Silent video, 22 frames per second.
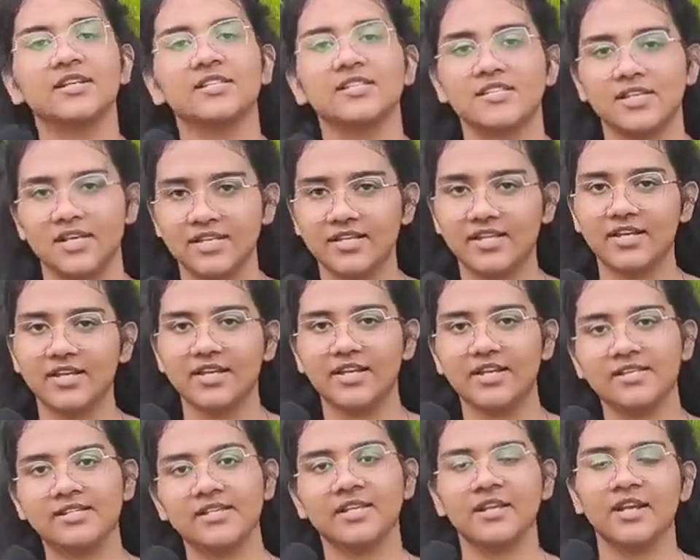southern
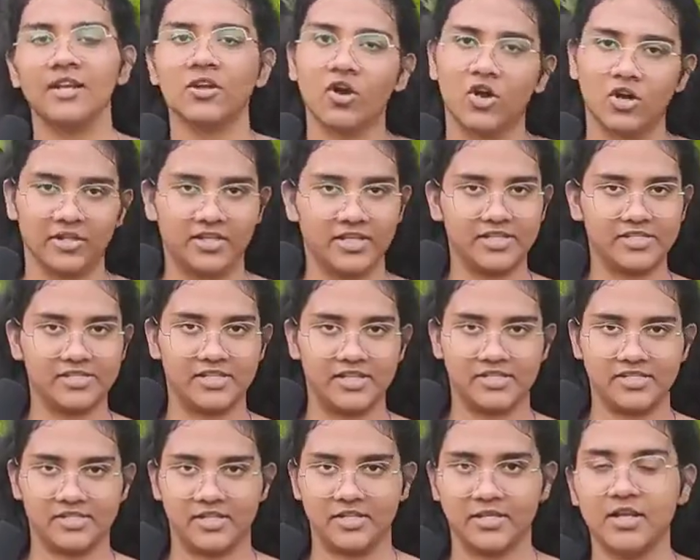region and northeast
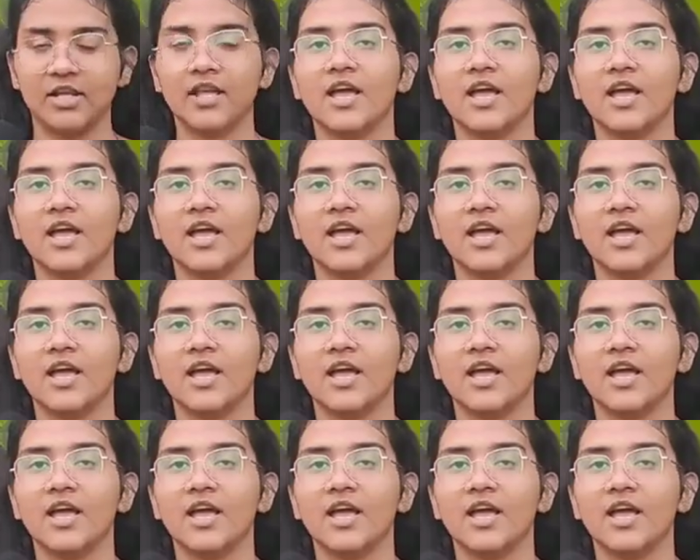region.